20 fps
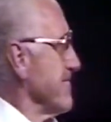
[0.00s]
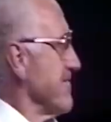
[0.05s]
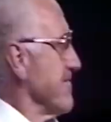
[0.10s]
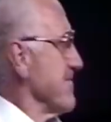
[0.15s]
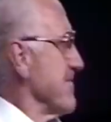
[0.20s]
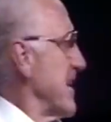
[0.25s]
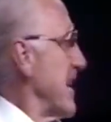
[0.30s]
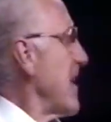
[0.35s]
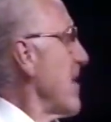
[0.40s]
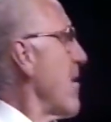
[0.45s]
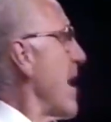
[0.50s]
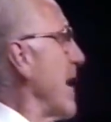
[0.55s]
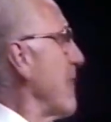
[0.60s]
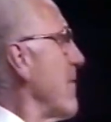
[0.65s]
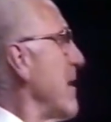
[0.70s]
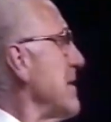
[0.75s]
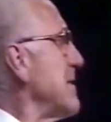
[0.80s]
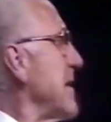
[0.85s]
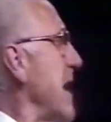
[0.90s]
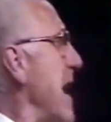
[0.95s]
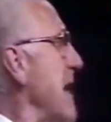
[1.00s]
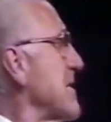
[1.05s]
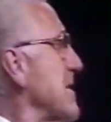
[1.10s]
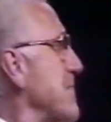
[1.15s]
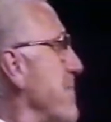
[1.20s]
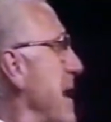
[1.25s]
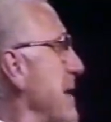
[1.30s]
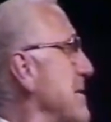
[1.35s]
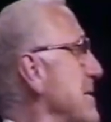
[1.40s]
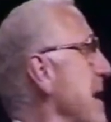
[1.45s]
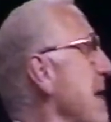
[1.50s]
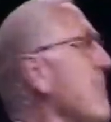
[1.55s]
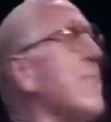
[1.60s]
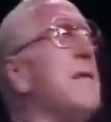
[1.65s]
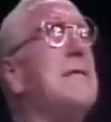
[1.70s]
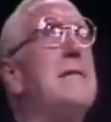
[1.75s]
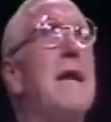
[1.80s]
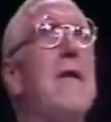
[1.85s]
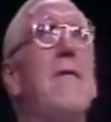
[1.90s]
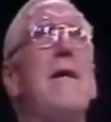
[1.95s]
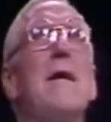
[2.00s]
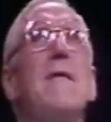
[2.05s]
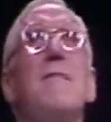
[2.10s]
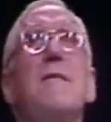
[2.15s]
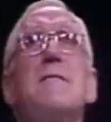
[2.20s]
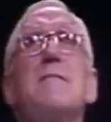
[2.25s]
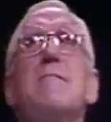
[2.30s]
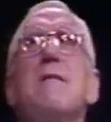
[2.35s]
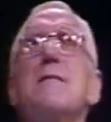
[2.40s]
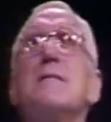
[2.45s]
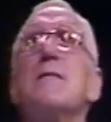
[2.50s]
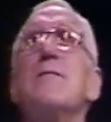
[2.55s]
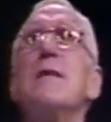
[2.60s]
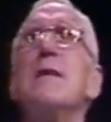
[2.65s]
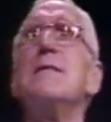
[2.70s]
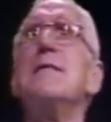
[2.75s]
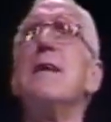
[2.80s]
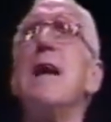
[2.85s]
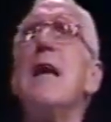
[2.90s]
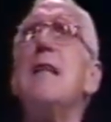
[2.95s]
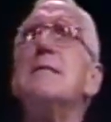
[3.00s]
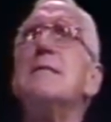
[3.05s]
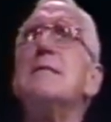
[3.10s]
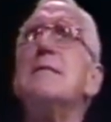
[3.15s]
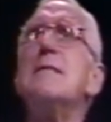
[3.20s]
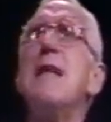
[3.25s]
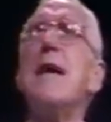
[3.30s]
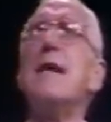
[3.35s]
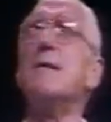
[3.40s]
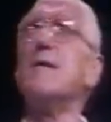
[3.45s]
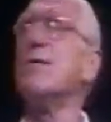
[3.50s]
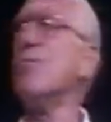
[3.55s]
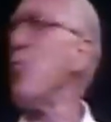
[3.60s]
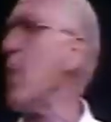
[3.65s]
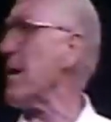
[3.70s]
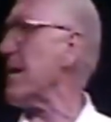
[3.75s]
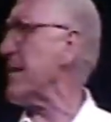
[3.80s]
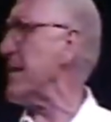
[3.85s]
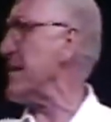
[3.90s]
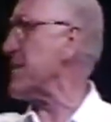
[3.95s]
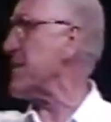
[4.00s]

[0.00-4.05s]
You know, I once asked my Secretary of the Treasury, John Snyder, what this